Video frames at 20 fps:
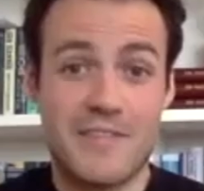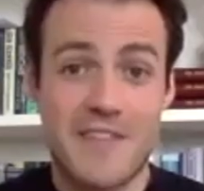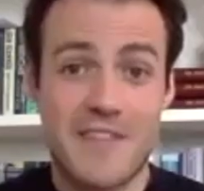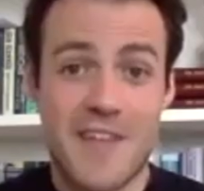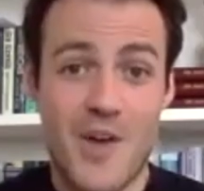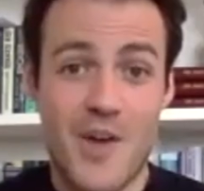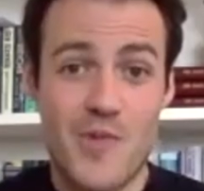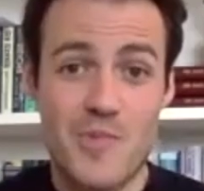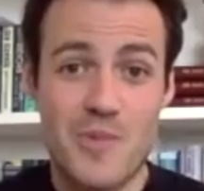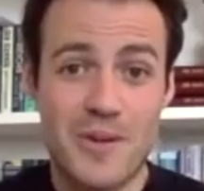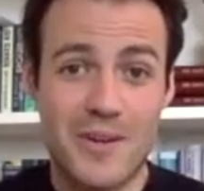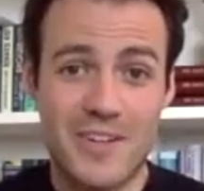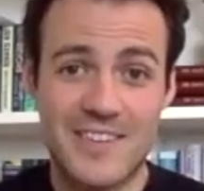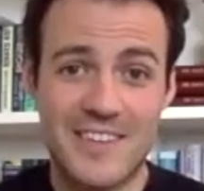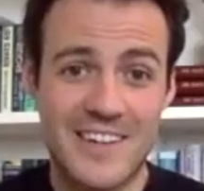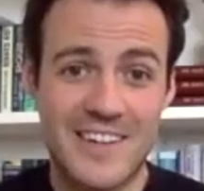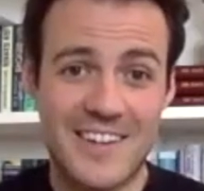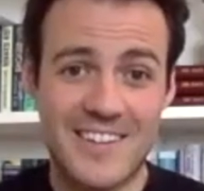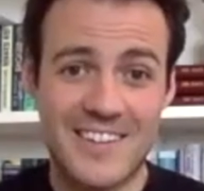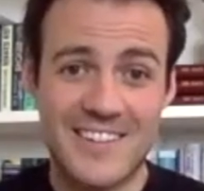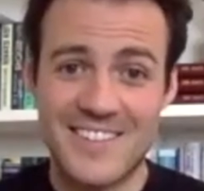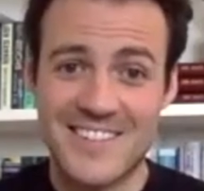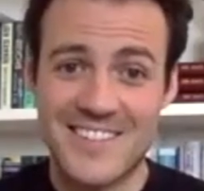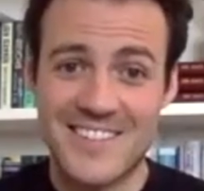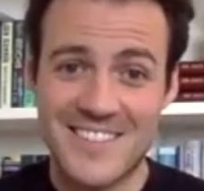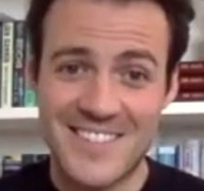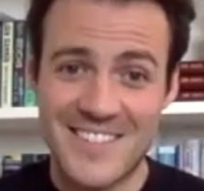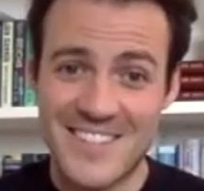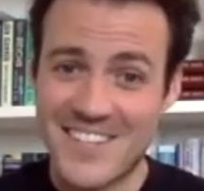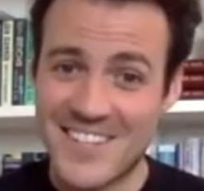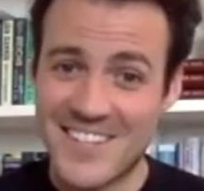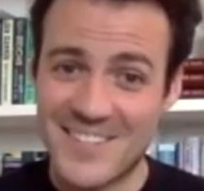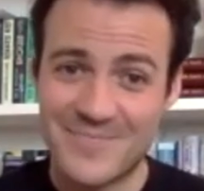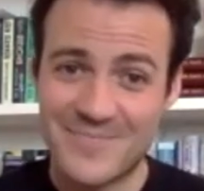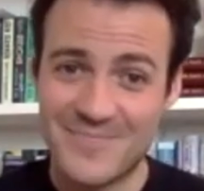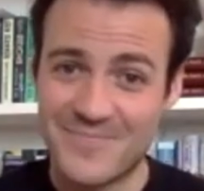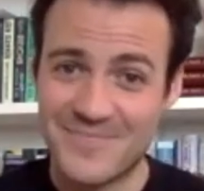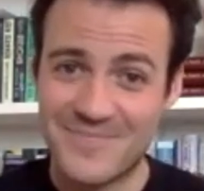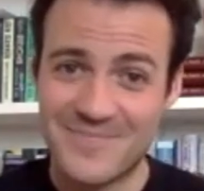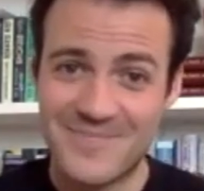hope things it's really
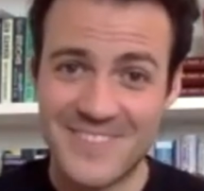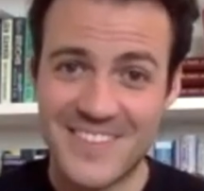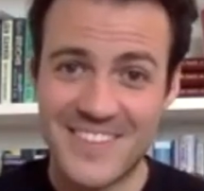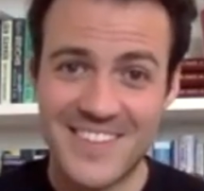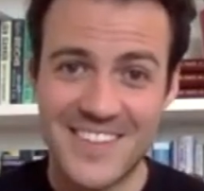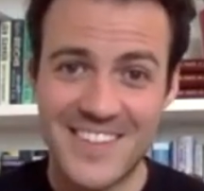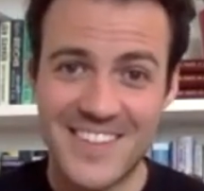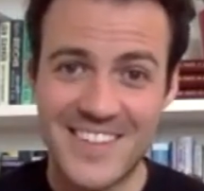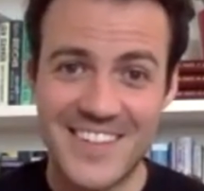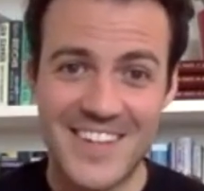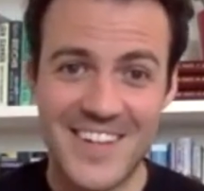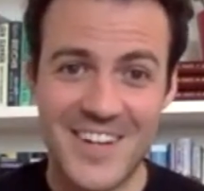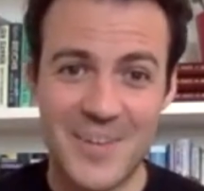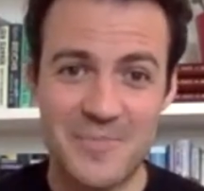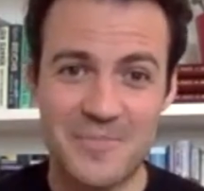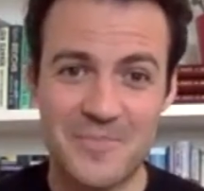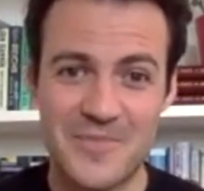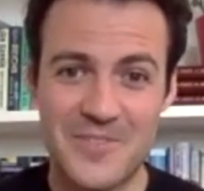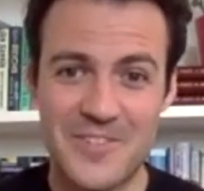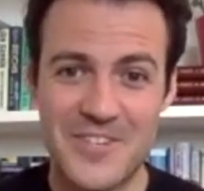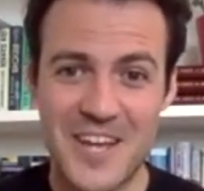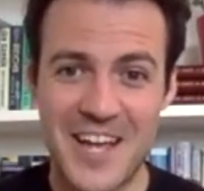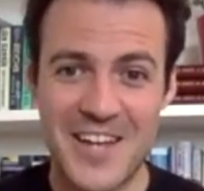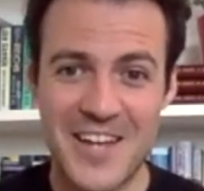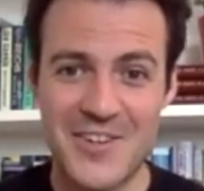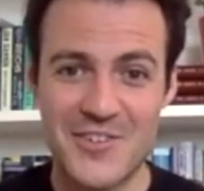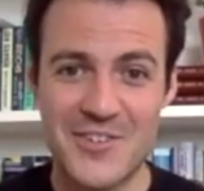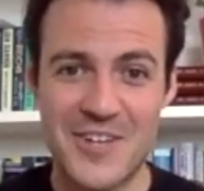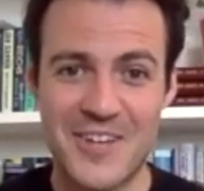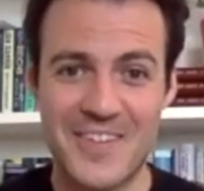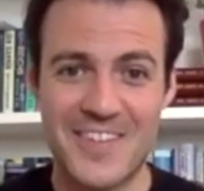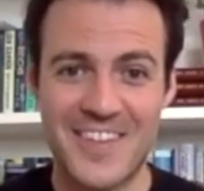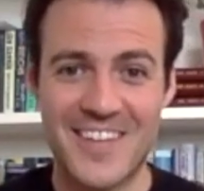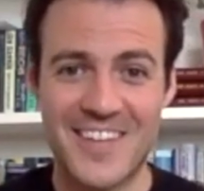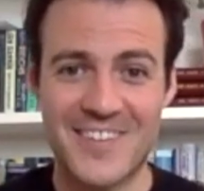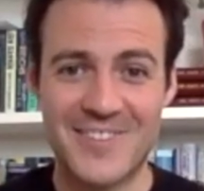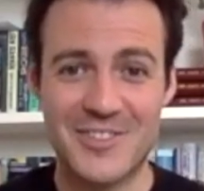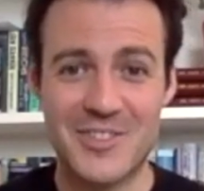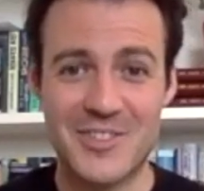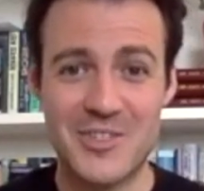good you know, change, yeah. don't
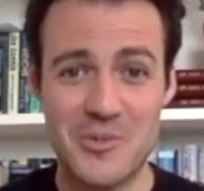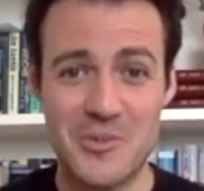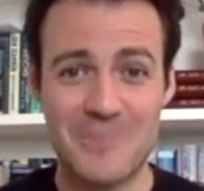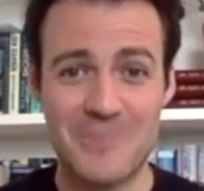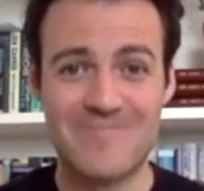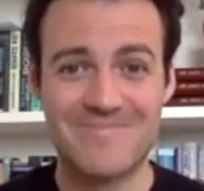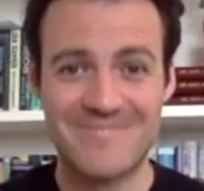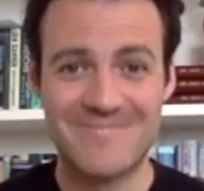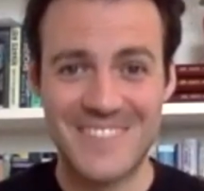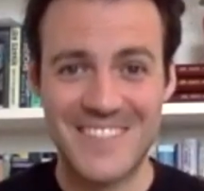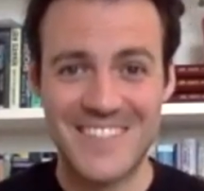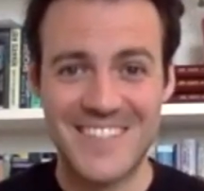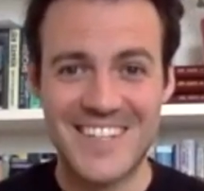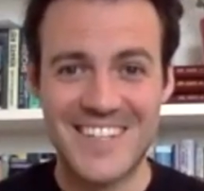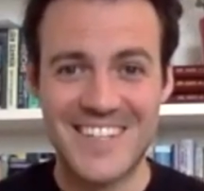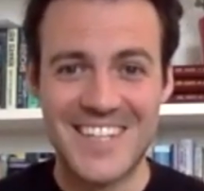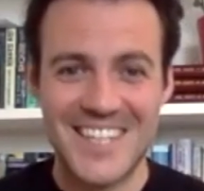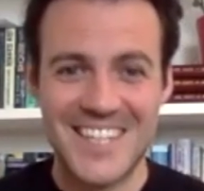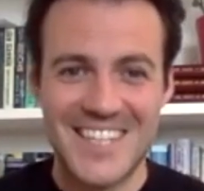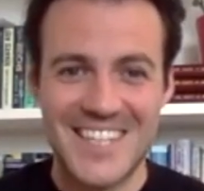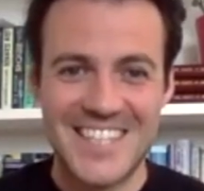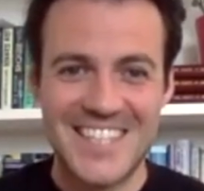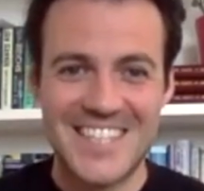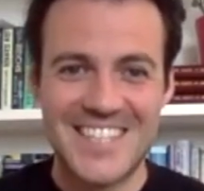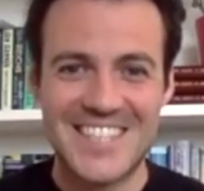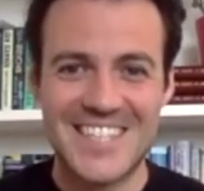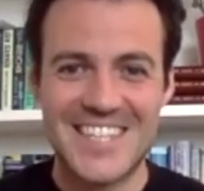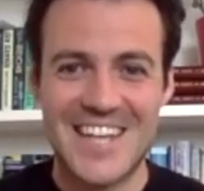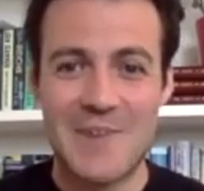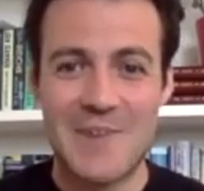they? Yeah. Soon. Yeah.